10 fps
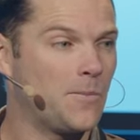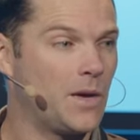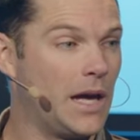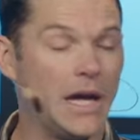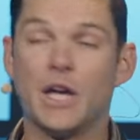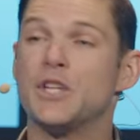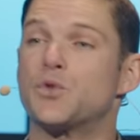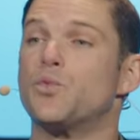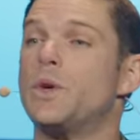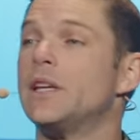It's
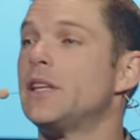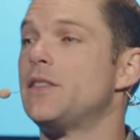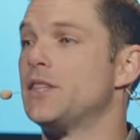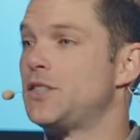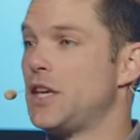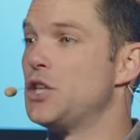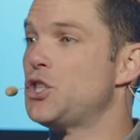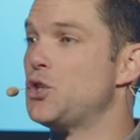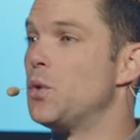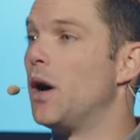really this
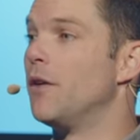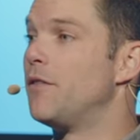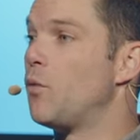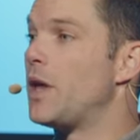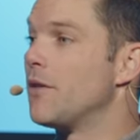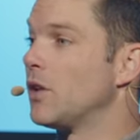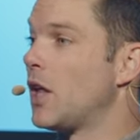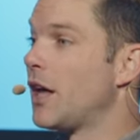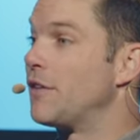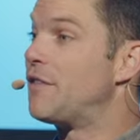issue of we have a
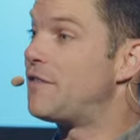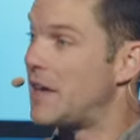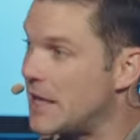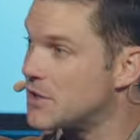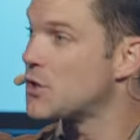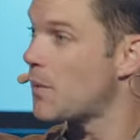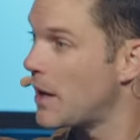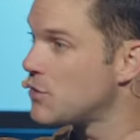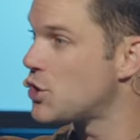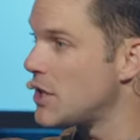lot of fans
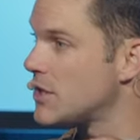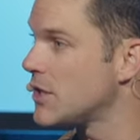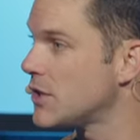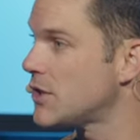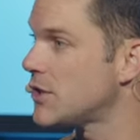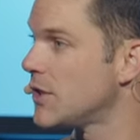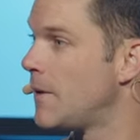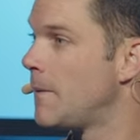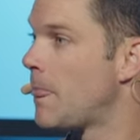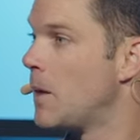around Jesus,
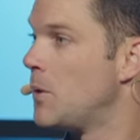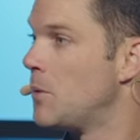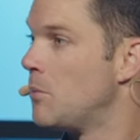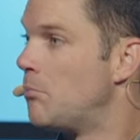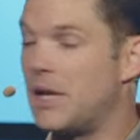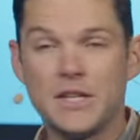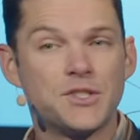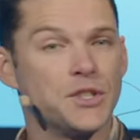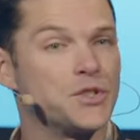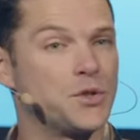but he's
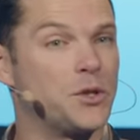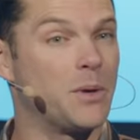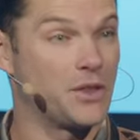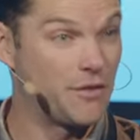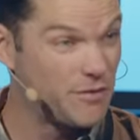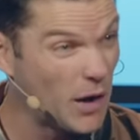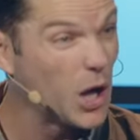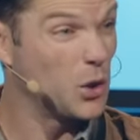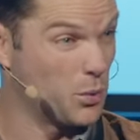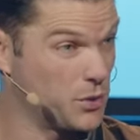concerned about the
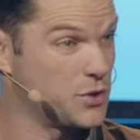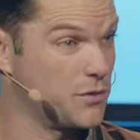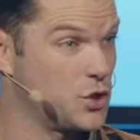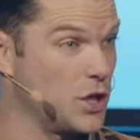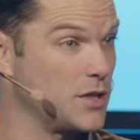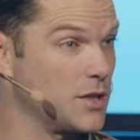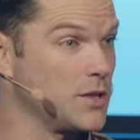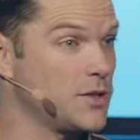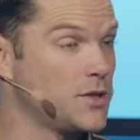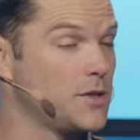followers of
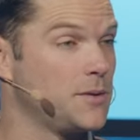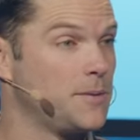Jesus.